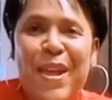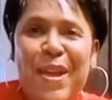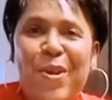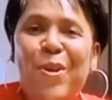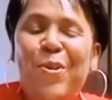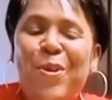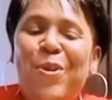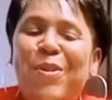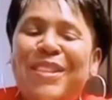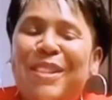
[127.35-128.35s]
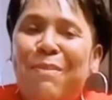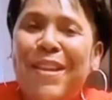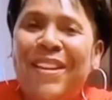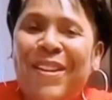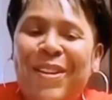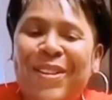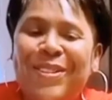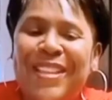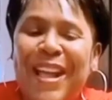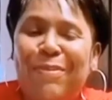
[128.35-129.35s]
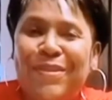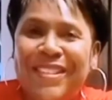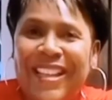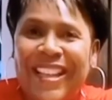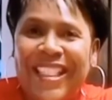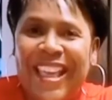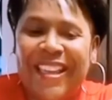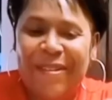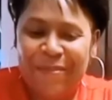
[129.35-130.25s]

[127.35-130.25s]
Who wants to peel all those apples? Look at that.